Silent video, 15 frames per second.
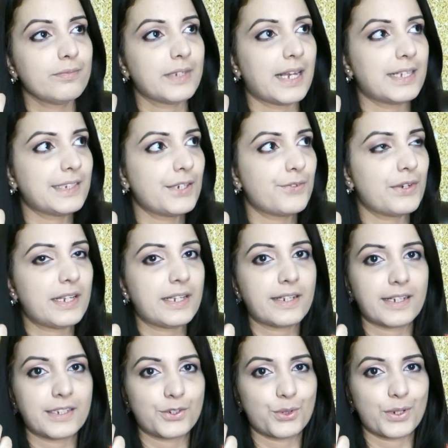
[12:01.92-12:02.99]
I said really
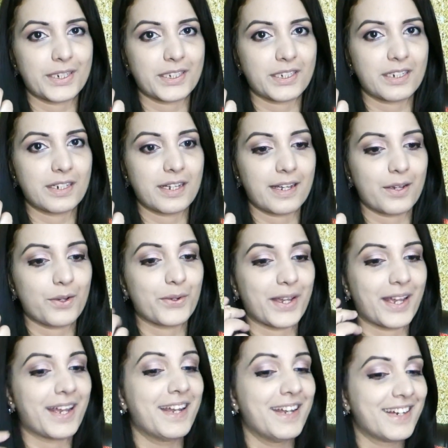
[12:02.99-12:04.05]
nice twice, didn't I?
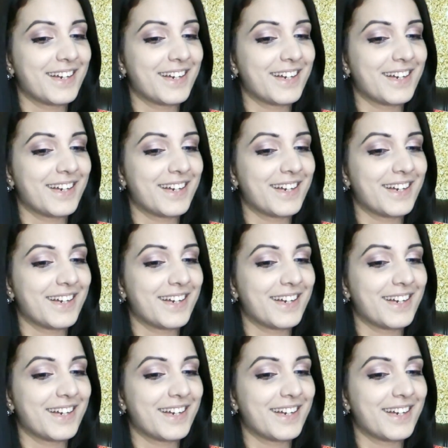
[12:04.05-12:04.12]
Okay.